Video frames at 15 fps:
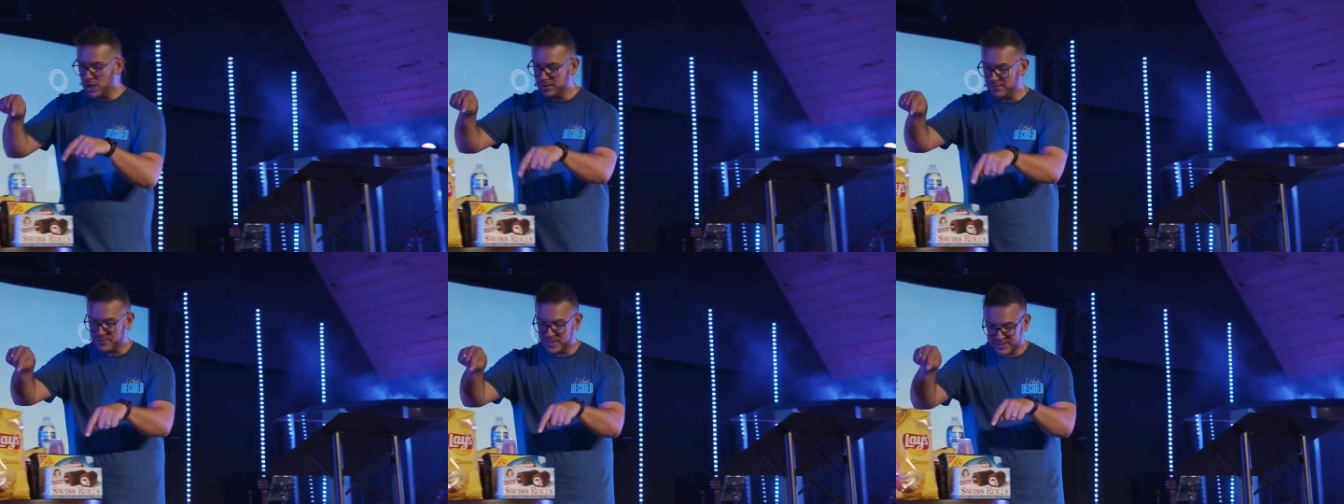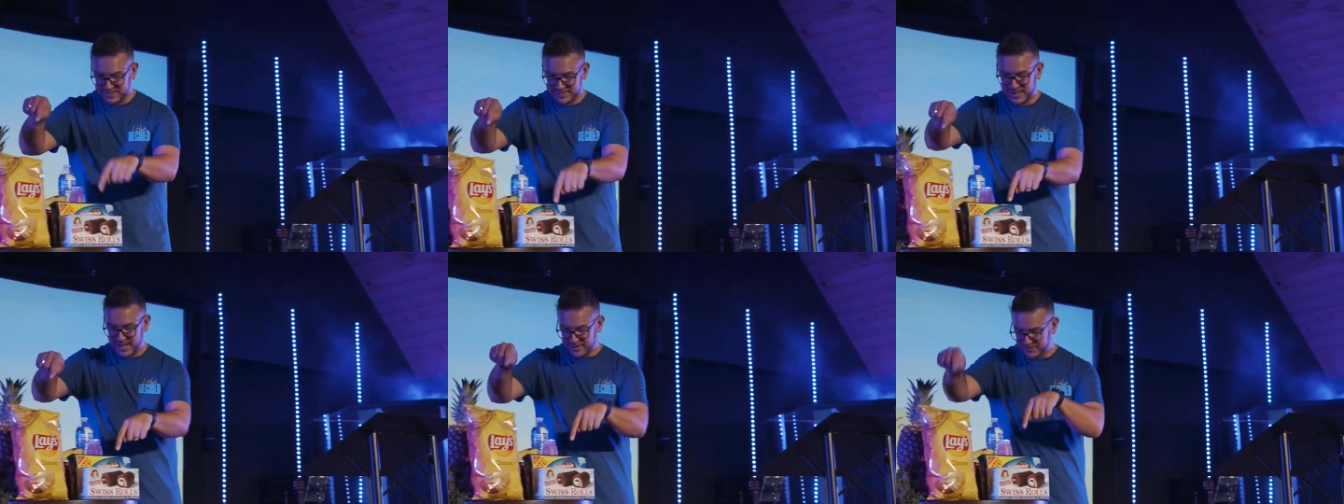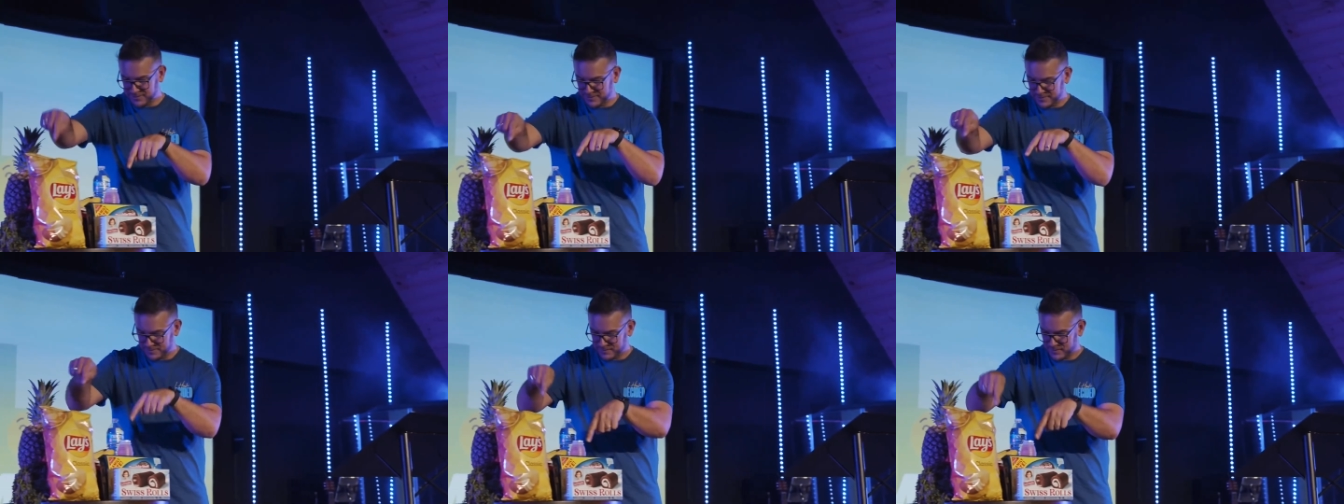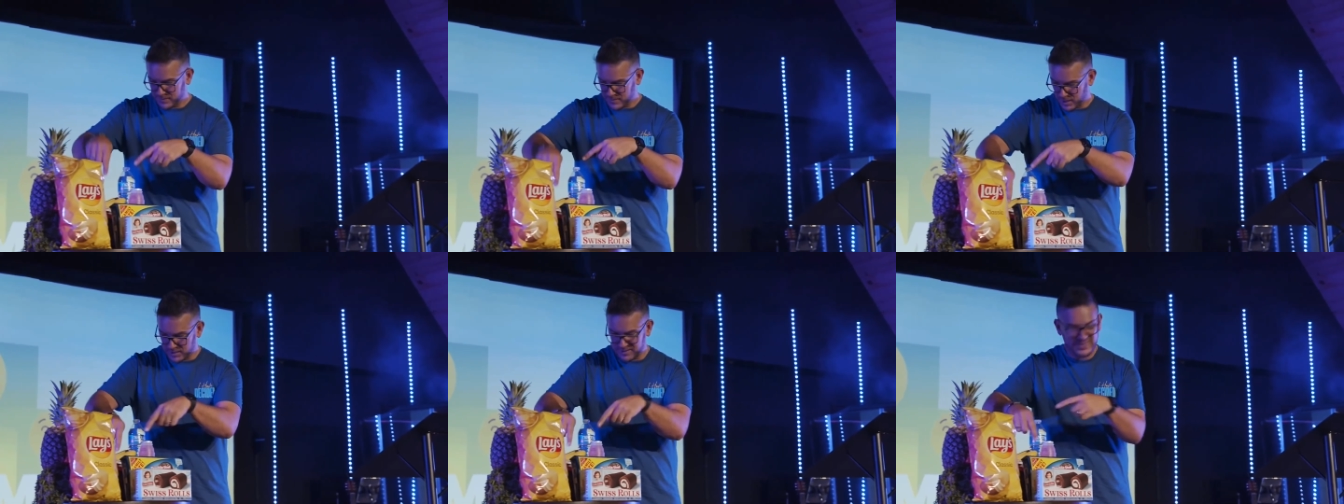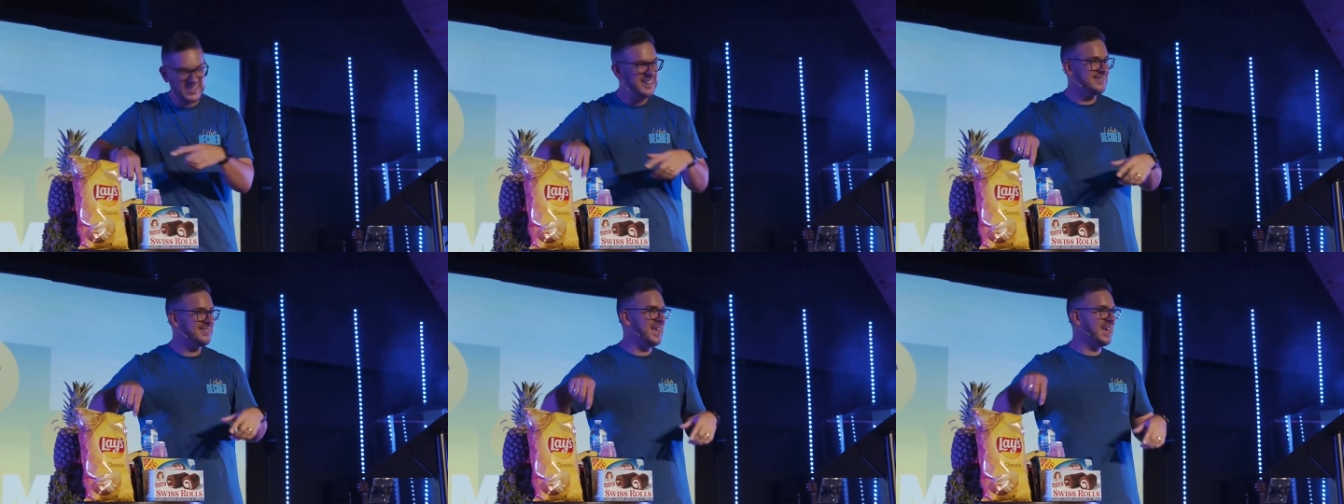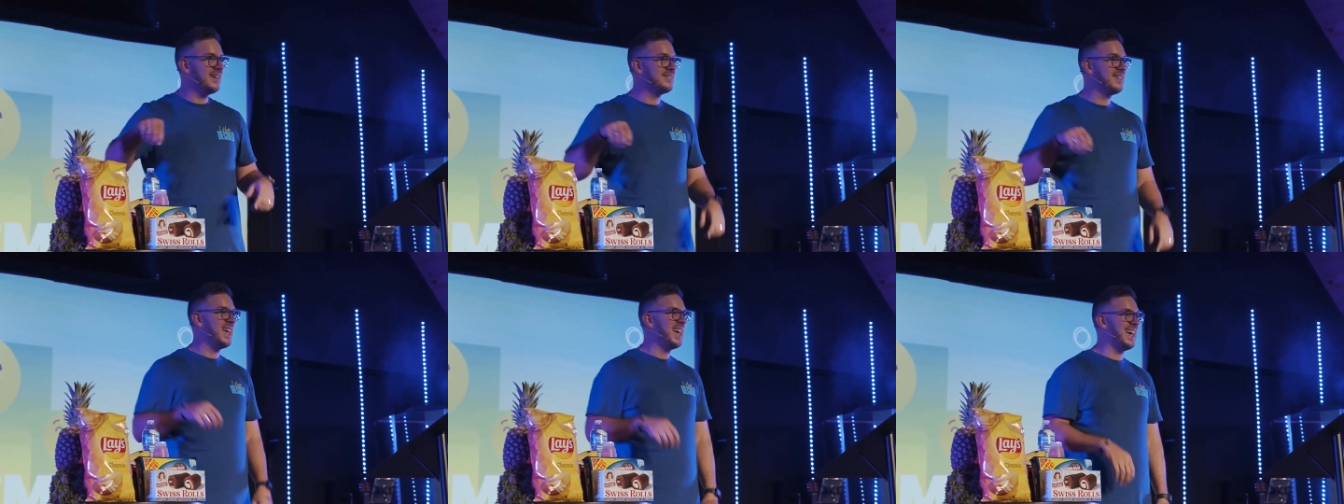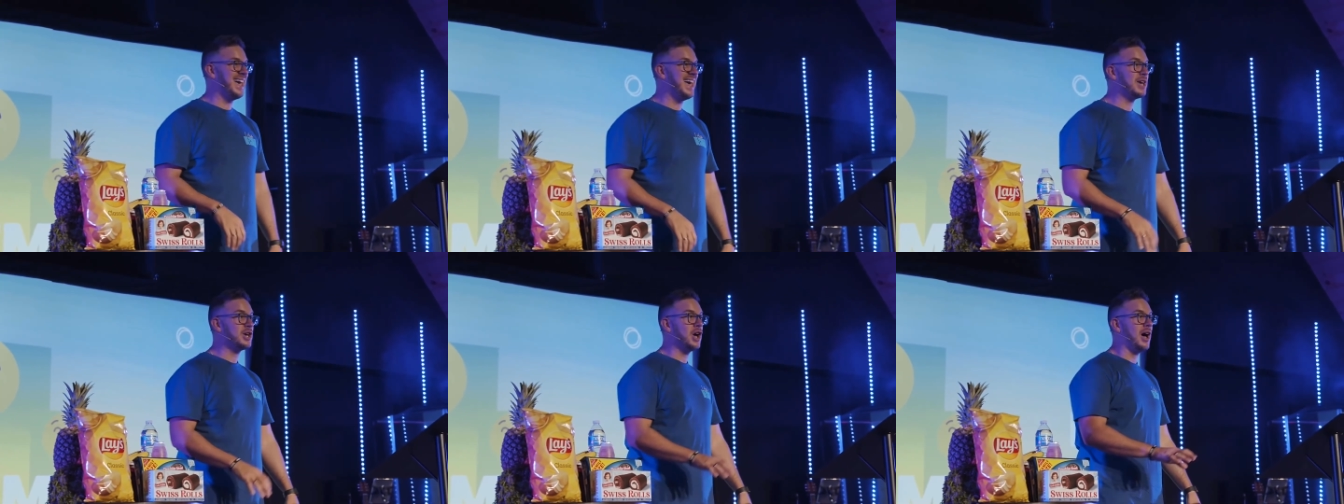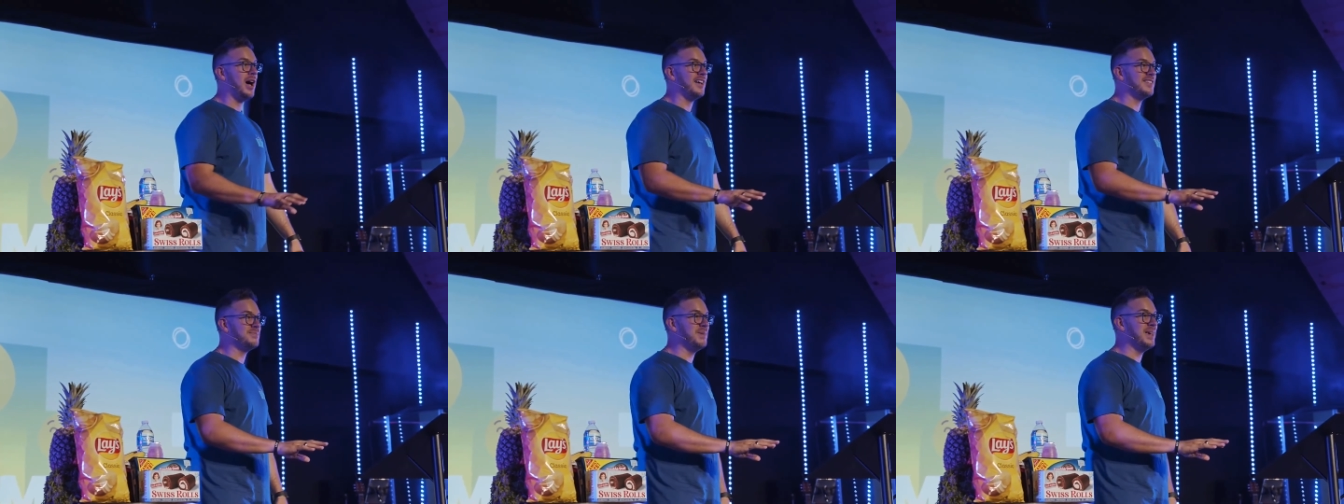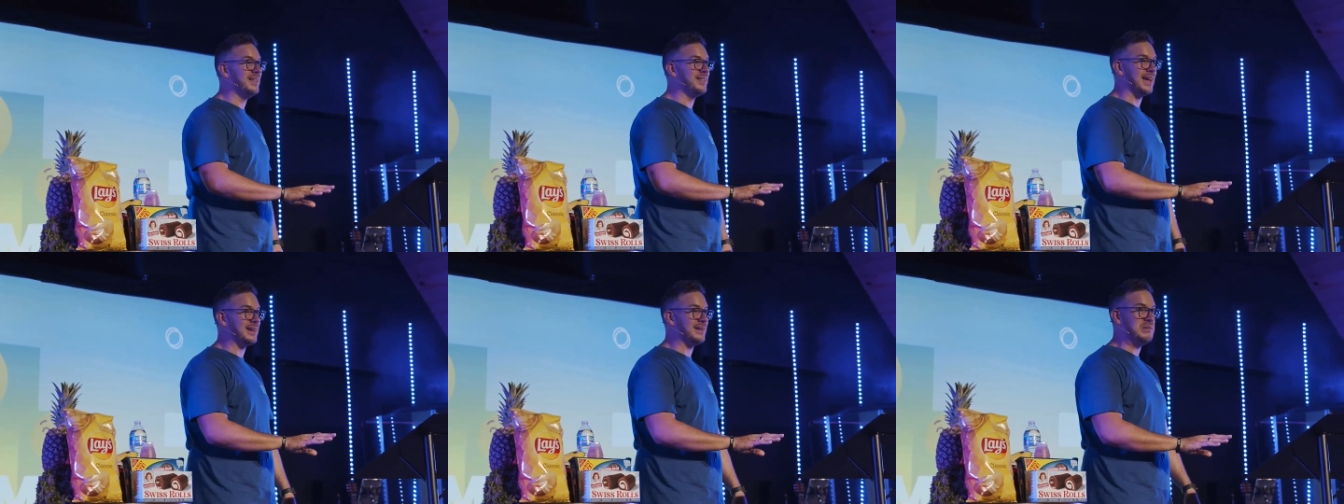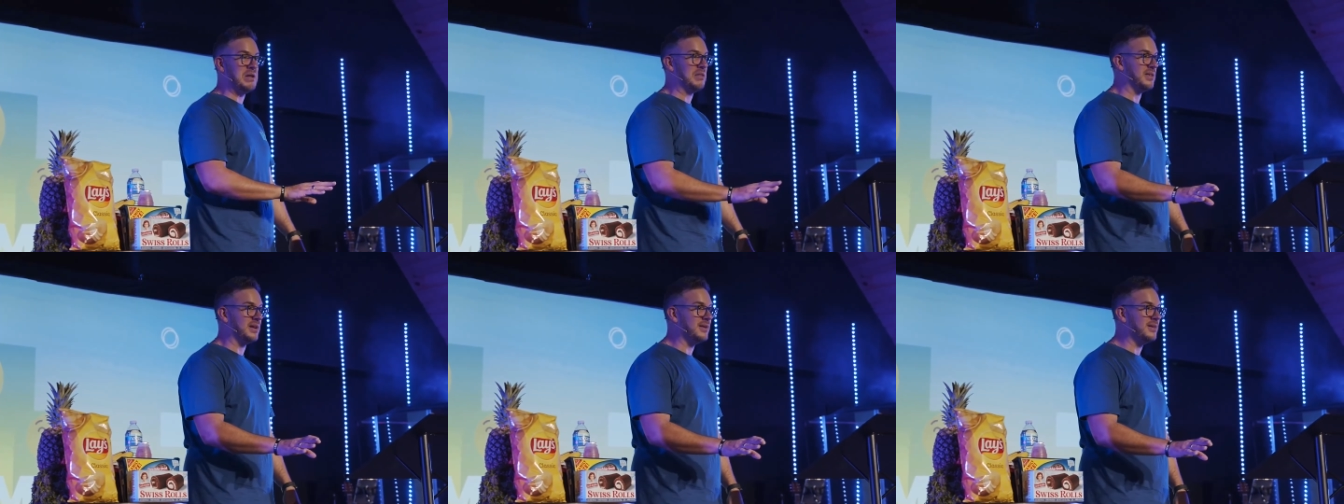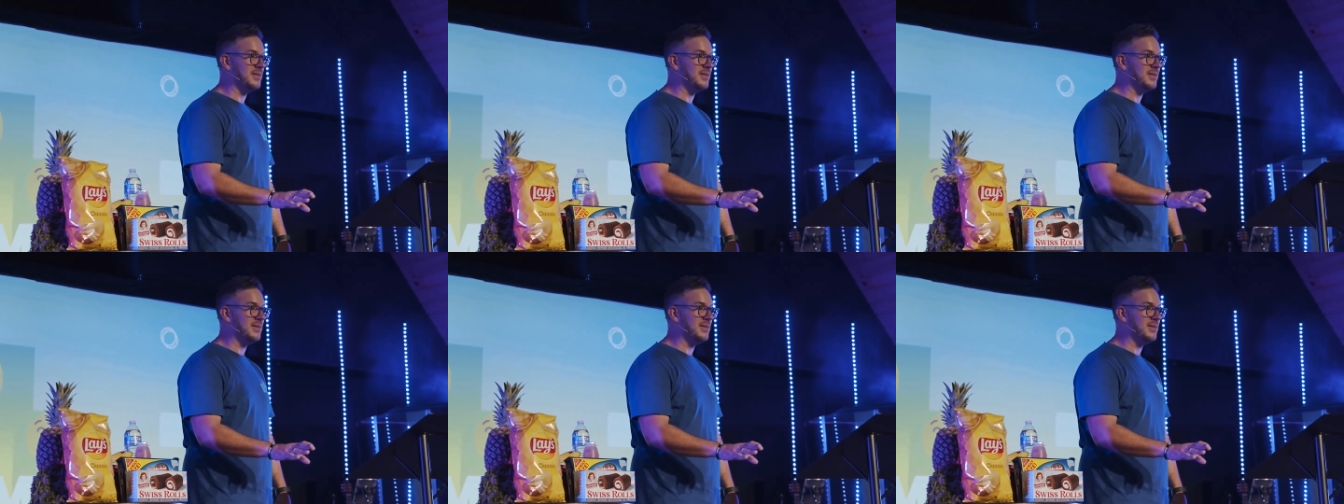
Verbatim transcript: of this stuff, all of these things, it cost me like nothing.